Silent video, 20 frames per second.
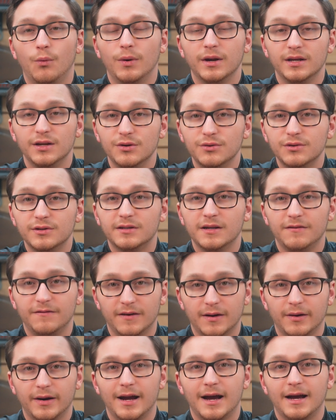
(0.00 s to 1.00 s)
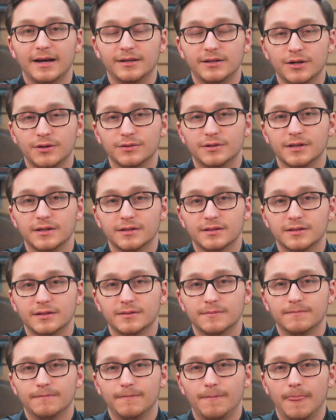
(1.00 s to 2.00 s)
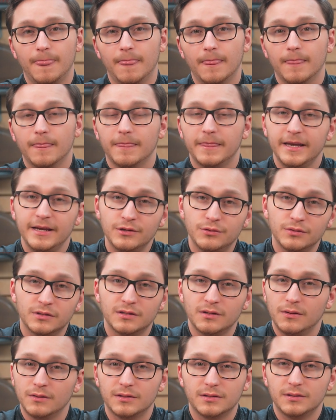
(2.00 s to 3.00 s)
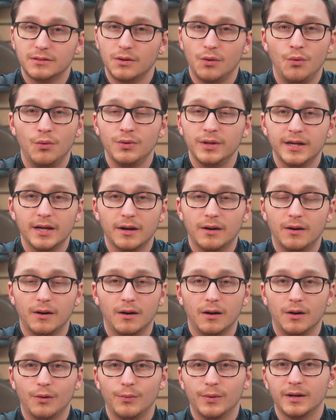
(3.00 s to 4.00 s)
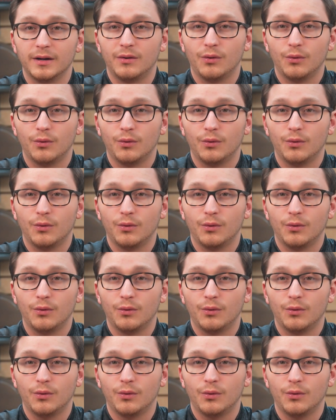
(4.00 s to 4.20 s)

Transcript: when used at very high doses. These results only occur when